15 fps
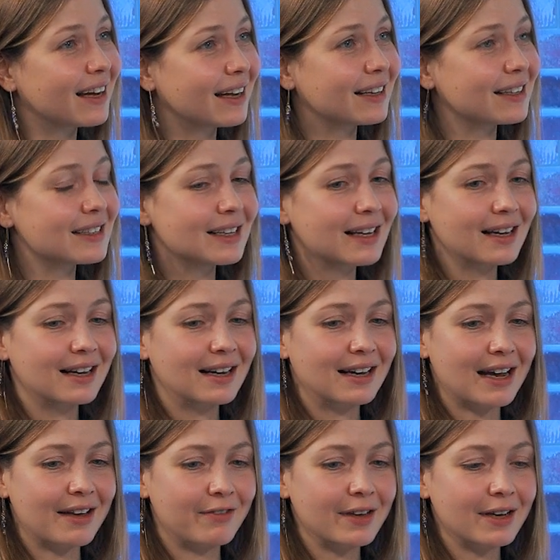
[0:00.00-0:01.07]
And
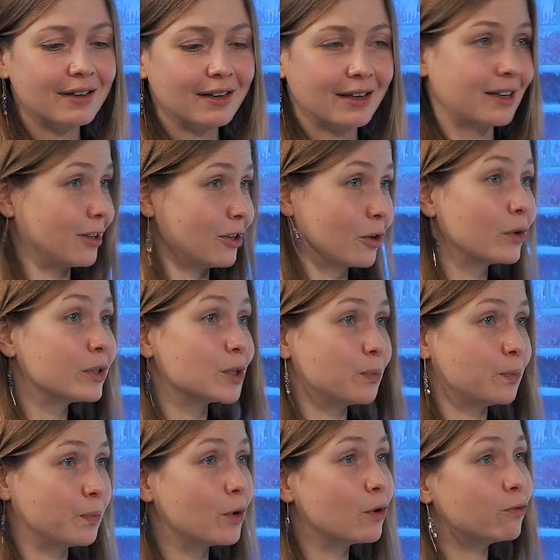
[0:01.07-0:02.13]
I think it's
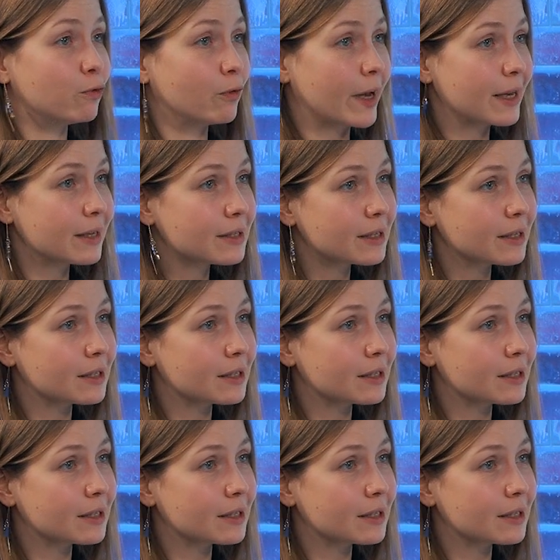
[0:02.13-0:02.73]
both ways.